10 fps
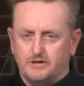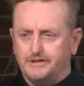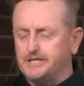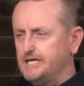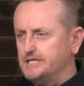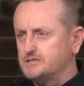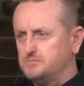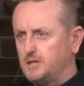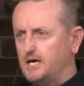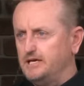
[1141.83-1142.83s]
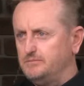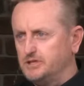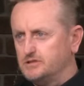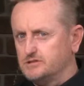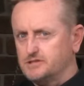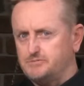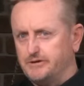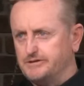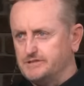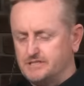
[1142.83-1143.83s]
I think he has to play because
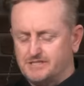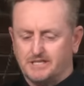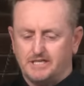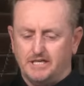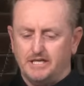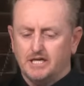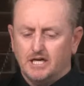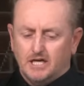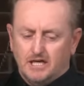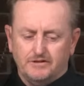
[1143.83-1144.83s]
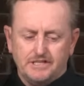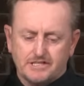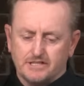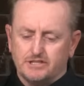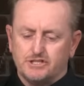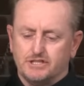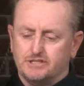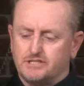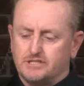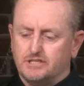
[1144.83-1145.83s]
experience is the key. In these
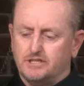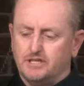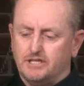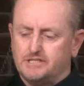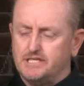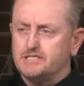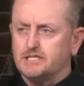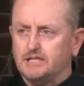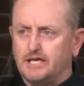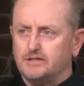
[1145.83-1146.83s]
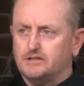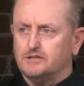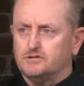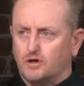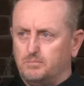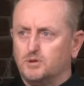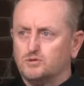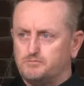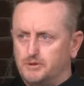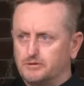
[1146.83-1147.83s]
conditions, it's easy to let dot
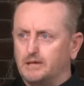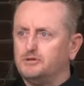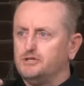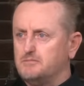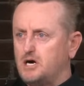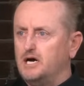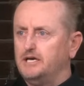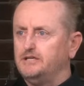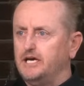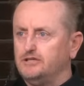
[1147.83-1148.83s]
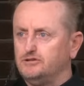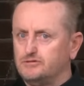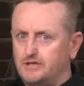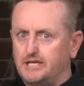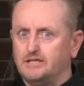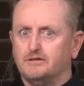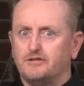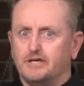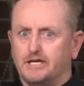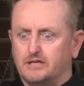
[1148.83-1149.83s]
balls build up in your mind, and you then
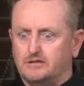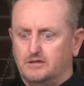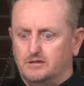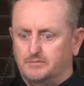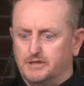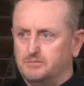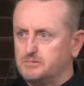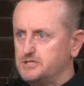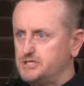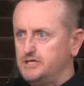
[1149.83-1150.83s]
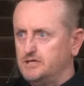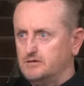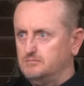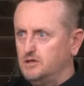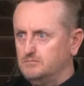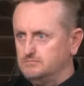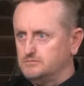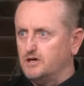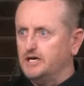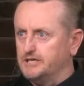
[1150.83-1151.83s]
think, oh, I'm under pressure here, I'm
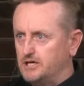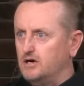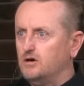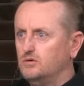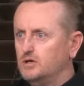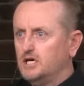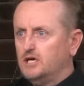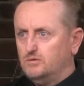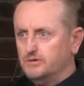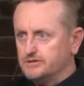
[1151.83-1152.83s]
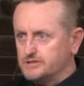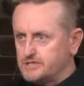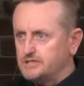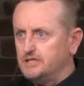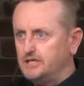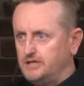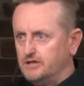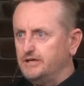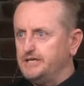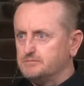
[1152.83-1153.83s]
dying in a hole, whereas,
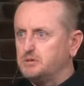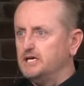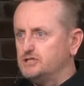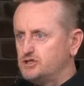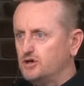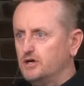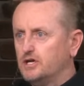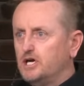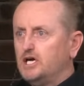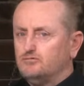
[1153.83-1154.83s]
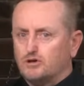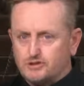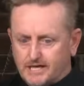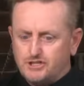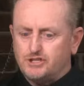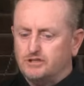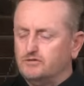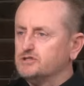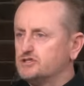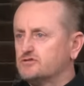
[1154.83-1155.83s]
I need to play a shot. Rotation
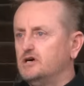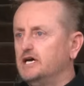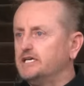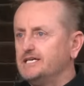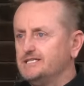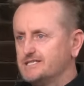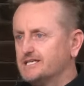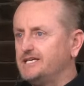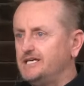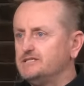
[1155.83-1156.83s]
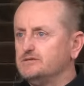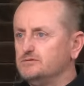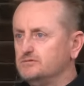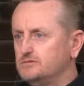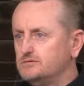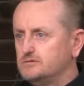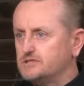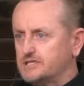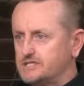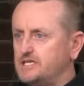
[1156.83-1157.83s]
of the strike is the key to
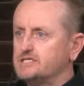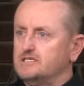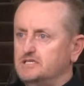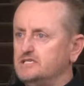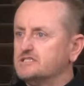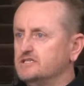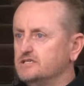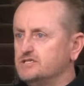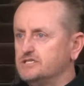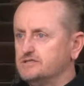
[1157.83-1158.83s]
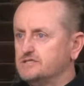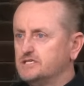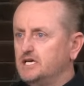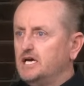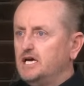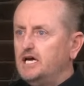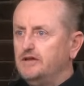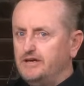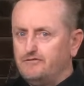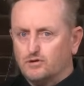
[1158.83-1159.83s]
success in these conditions.
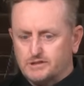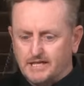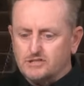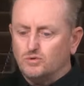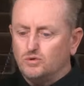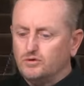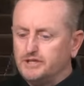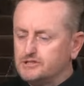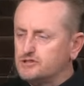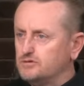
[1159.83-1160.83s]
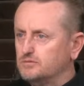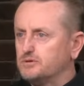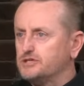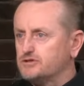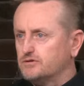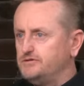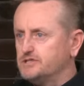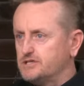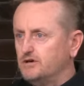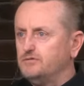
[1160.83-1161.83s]
And therefore it takes all the internal pressure off
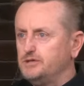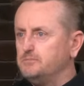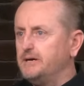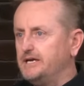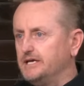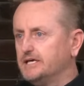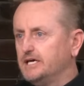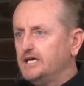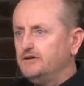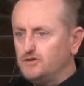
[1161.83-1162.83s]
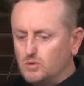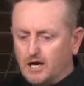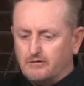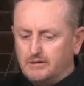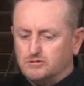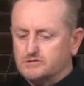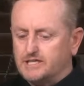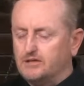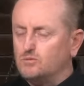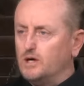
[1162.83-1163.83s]
yourself when you're batting. If you are able to
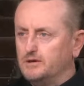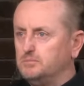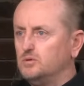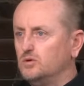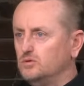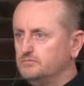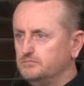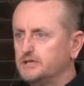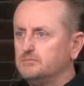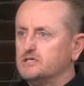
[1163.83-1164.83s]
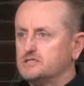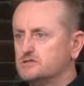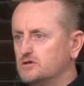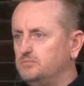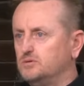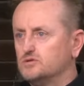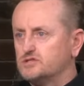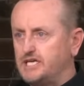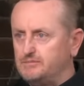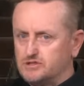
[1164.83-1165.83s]
take one a ball, minimise the dot
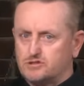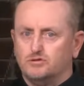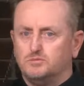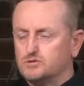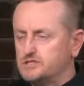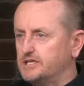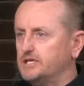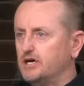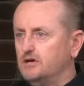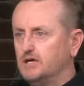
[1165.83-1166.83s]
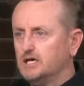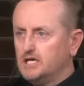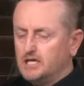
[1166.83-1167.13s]
balls, keep the scoreboard ticking over.